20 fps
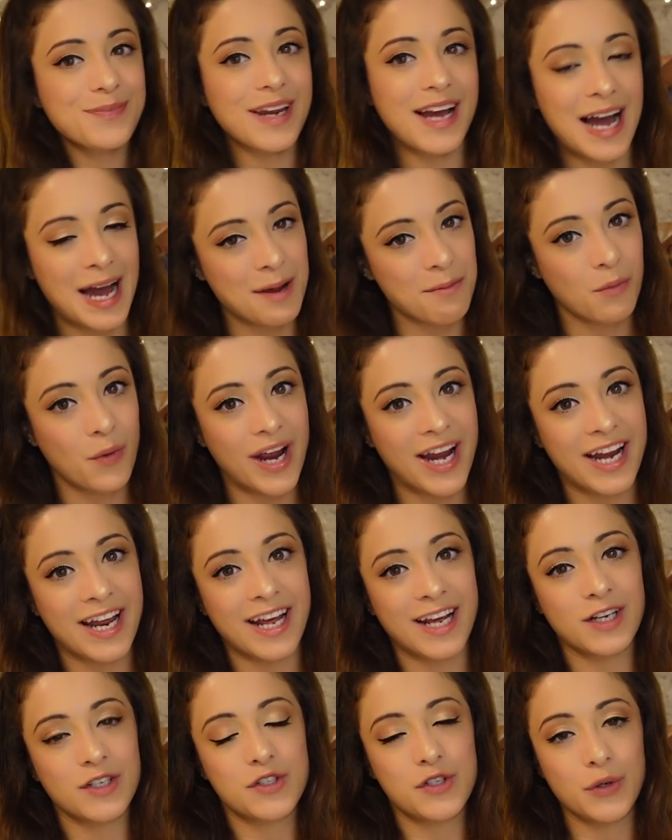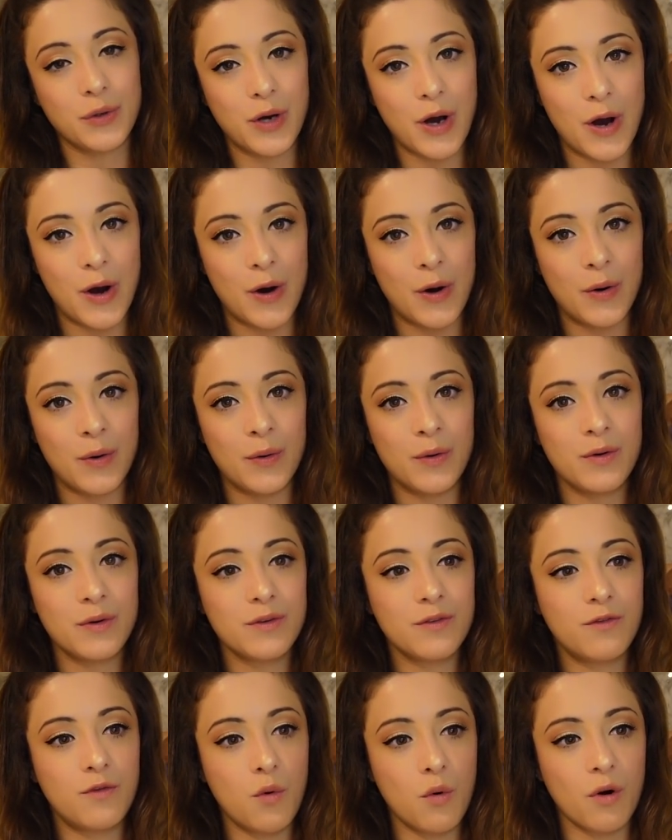I'm waiting to go
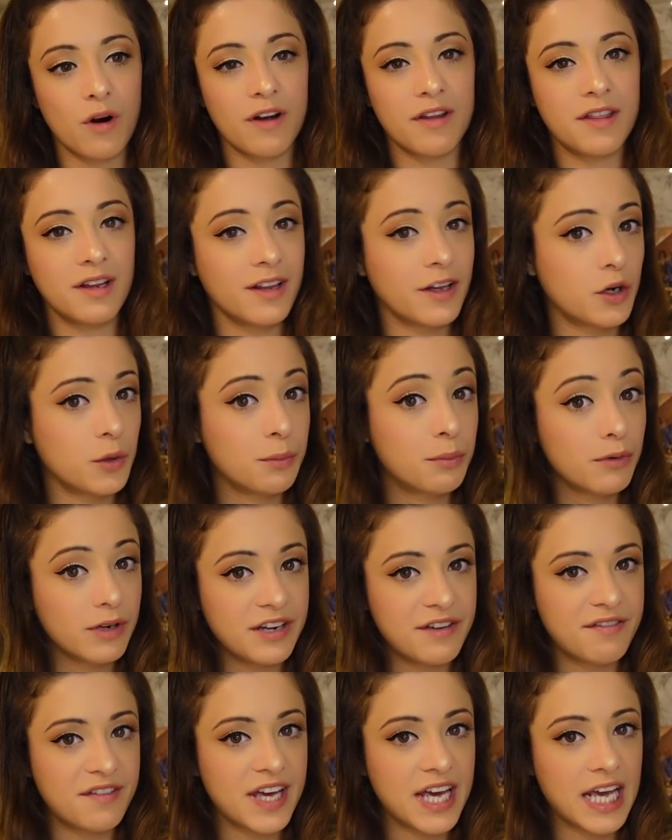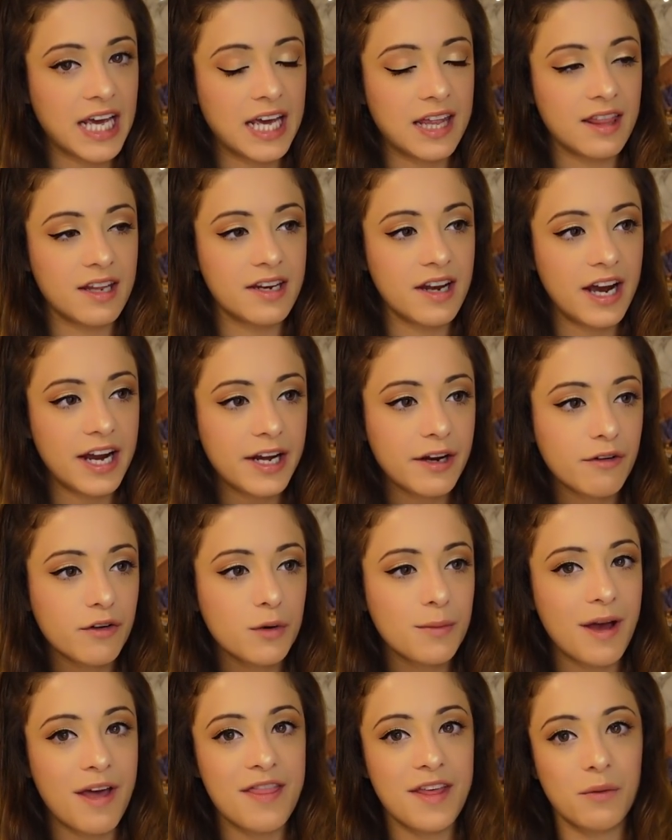for the little briefing in the dining
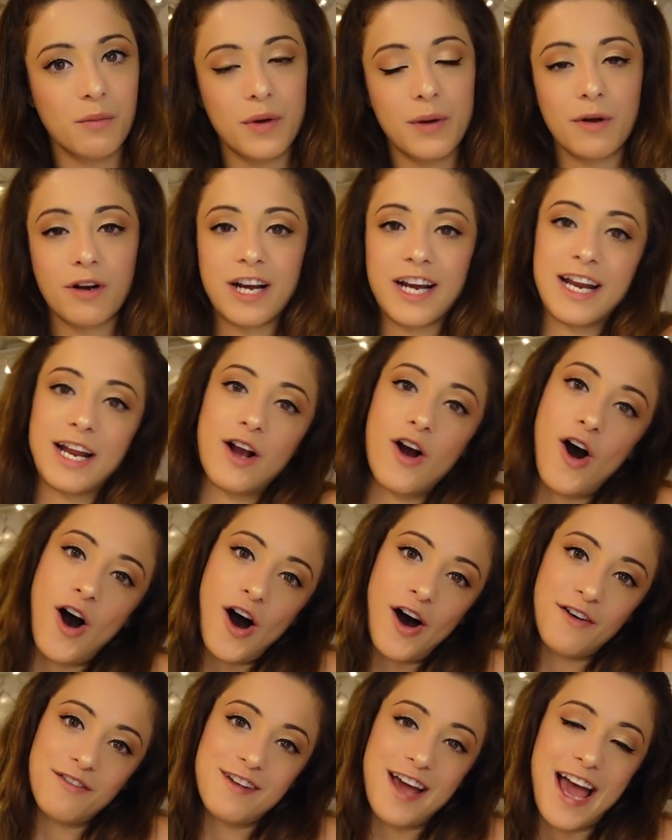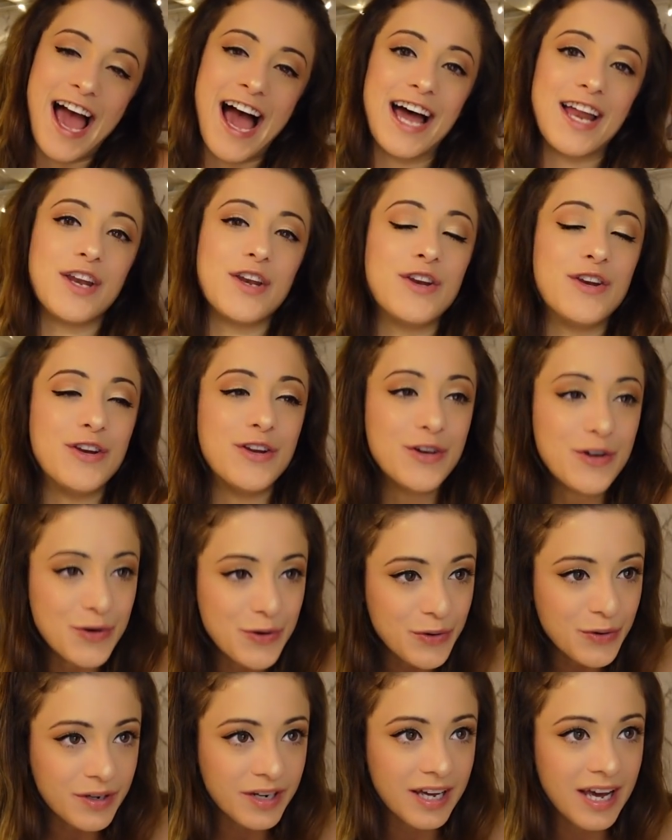room and then we were getting off at
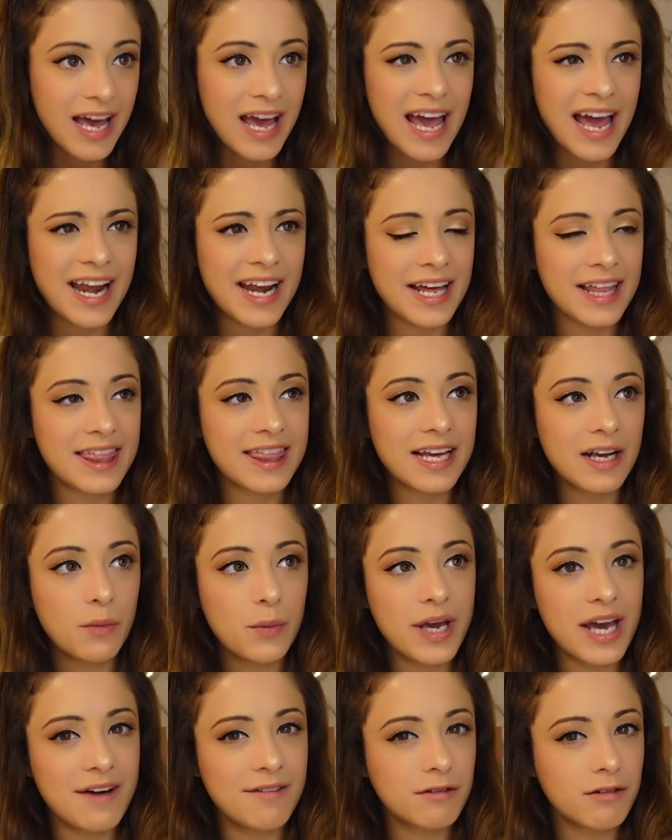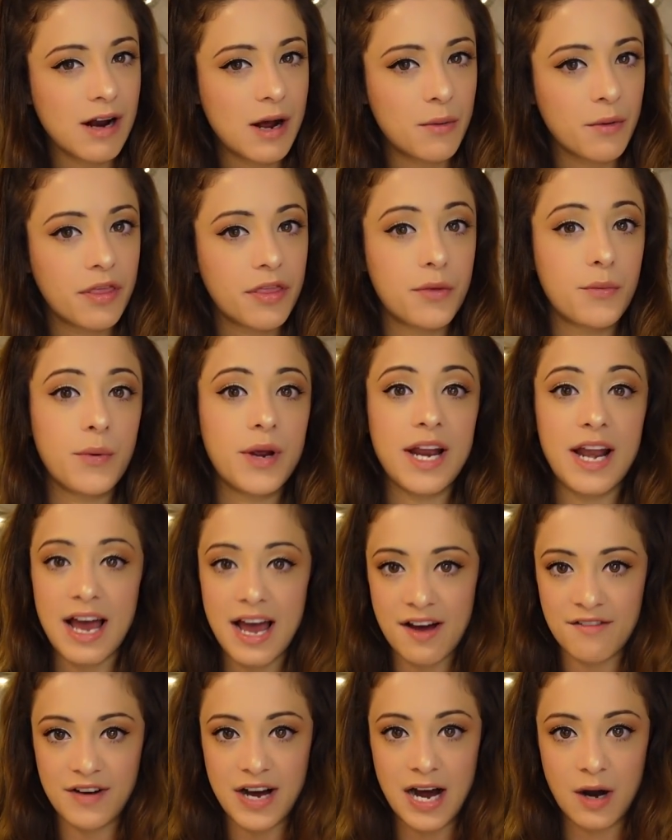noon and I think we have around three and a
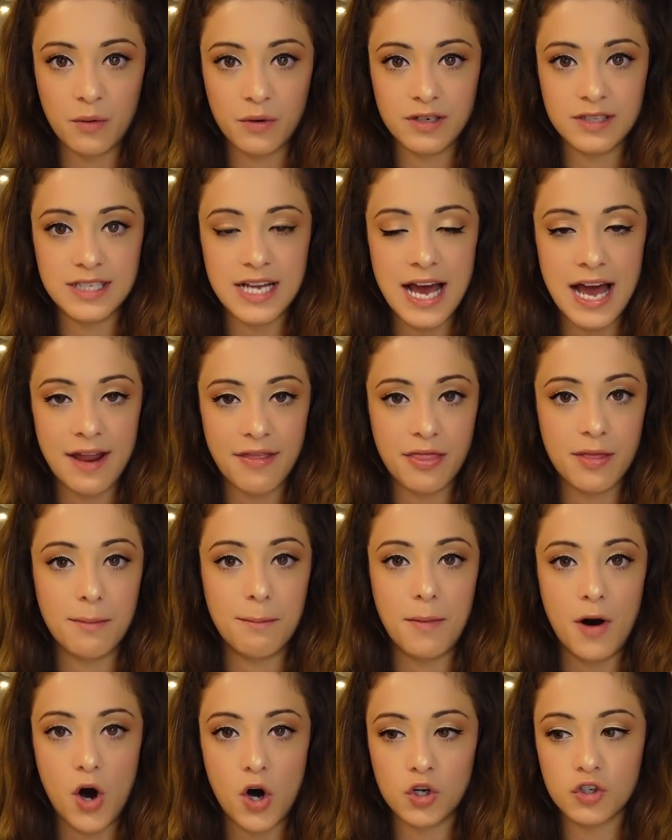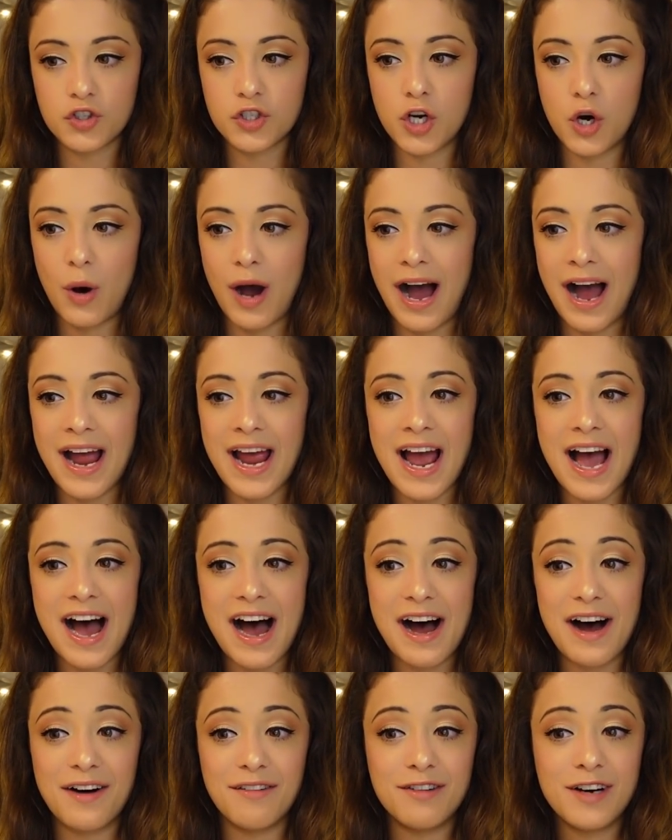half hours at the mall. So I
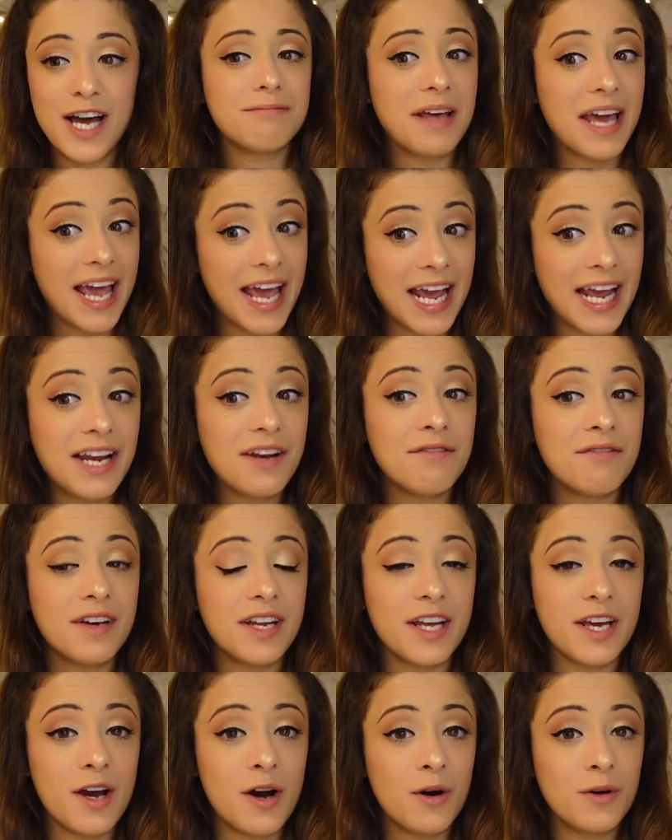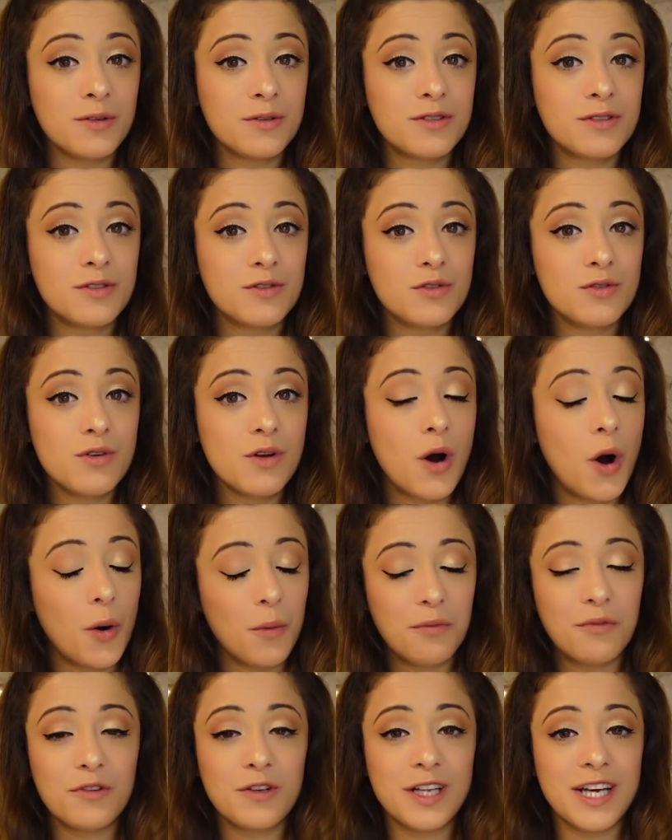have eight videos
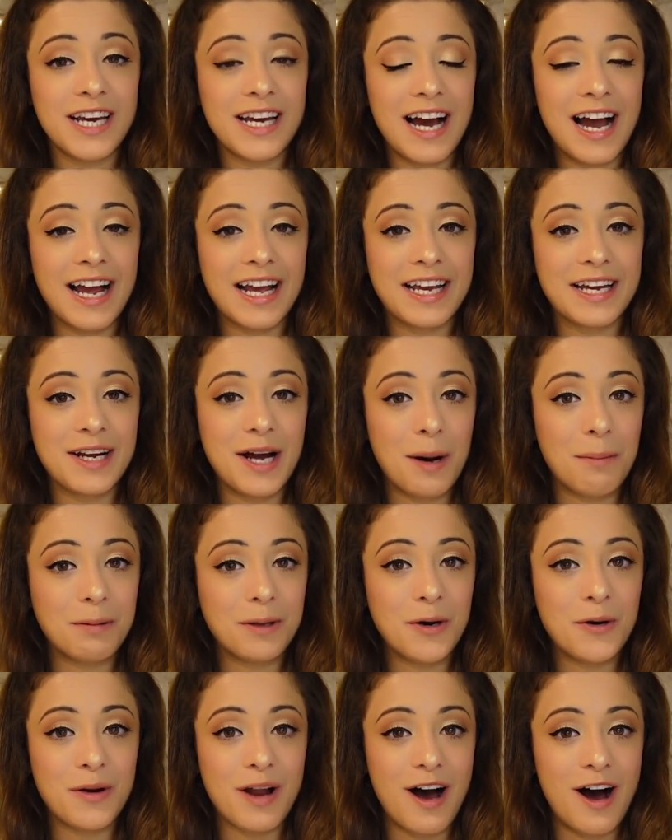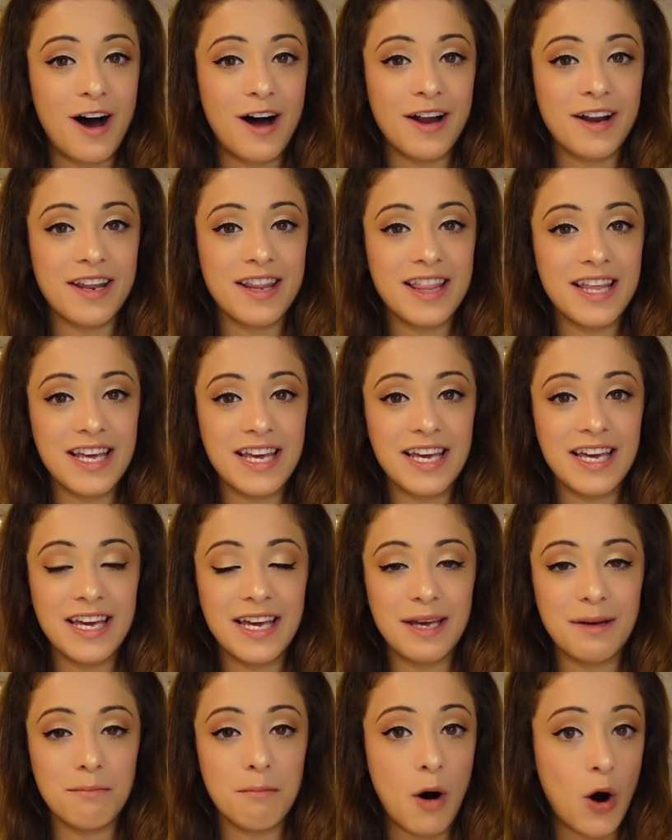Hopefully I can upload on
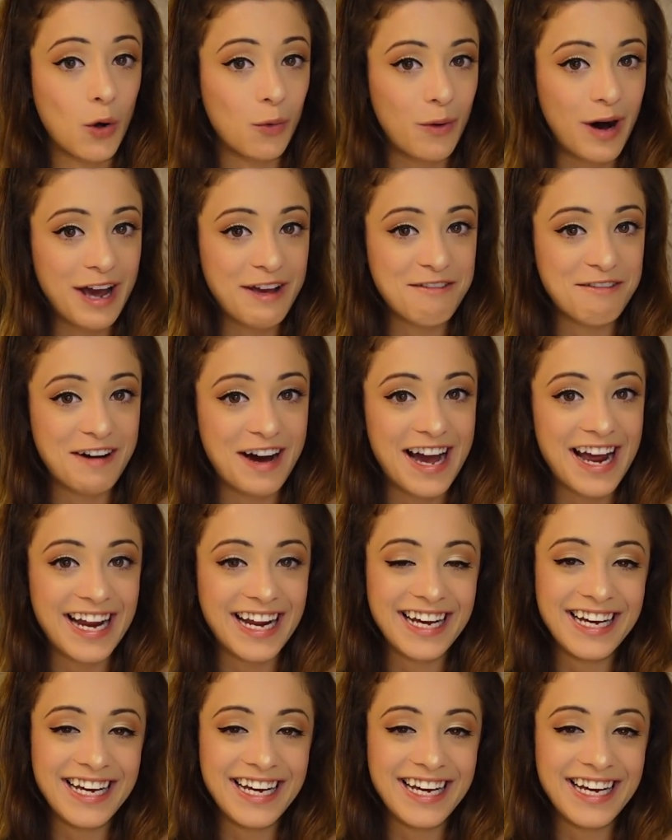the mall Wi-Fi